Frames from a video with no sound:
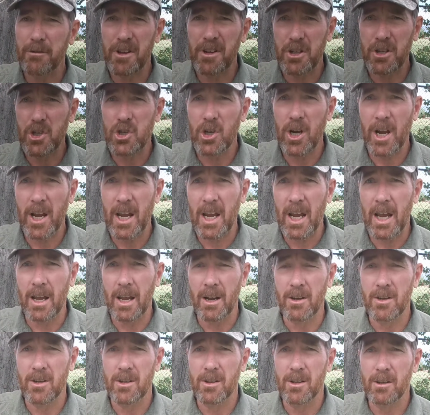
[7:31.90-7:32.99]
fits your
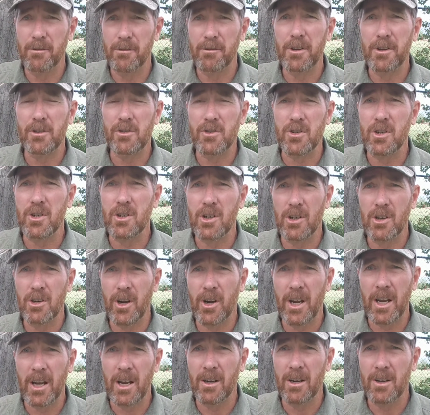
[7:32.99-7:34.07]
hand. It feels good in
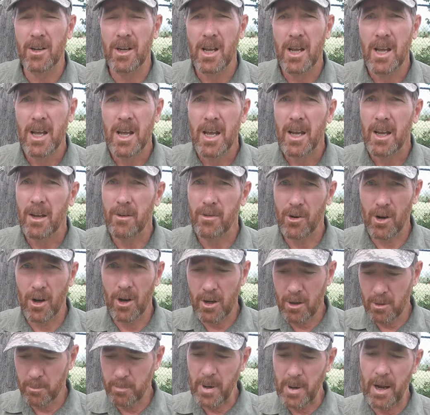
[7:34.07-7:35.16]
your hand. If you're a
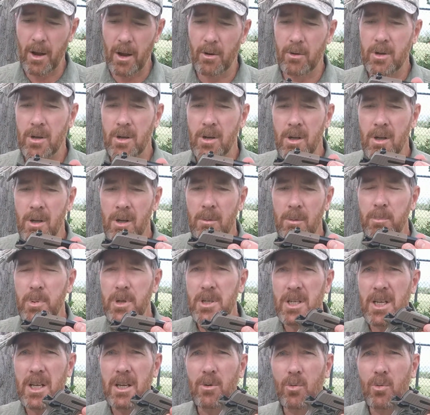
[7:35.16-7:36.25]
100-pound
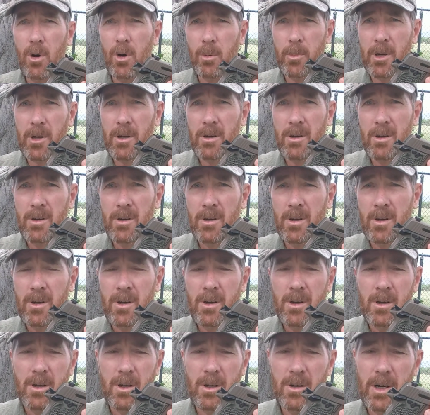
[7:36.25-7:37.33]
petite woman,
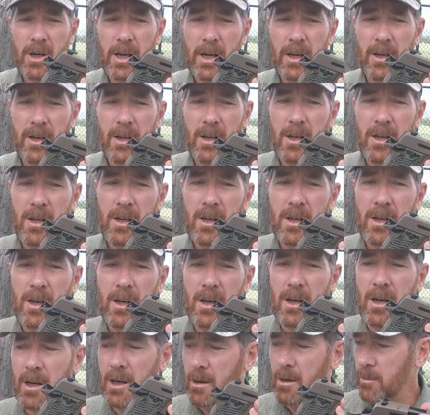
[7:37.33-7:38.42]
all right,
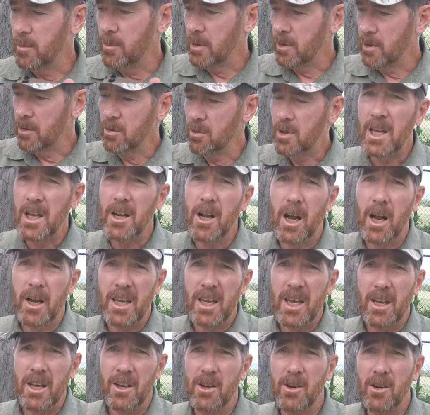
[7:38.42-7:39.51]
you cannot
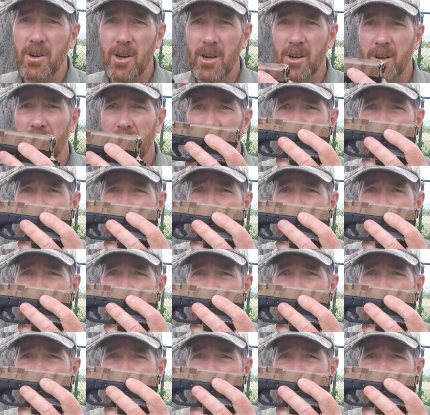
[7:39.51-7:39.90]
get your